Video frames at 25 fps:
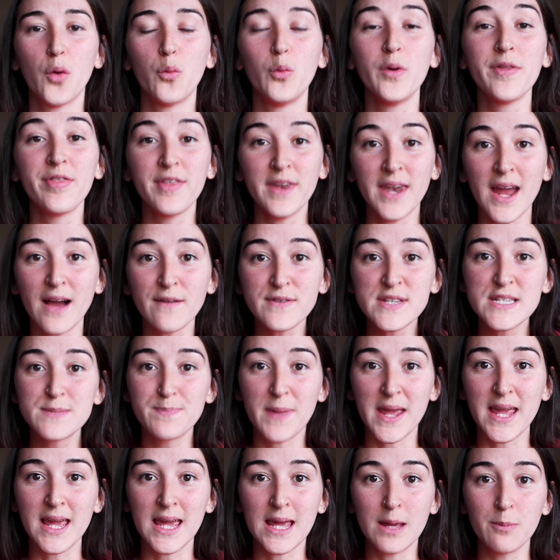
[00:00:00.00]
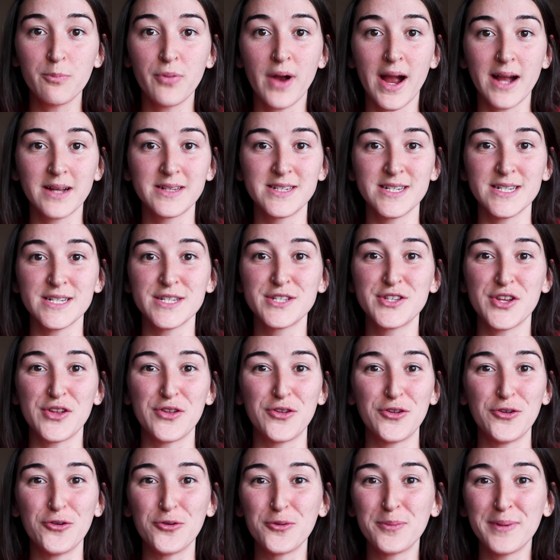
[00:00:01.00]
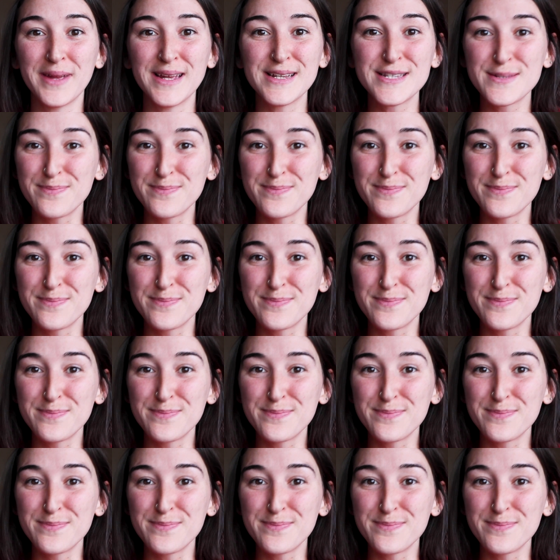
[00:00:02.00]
With enough speaking practice, you'll be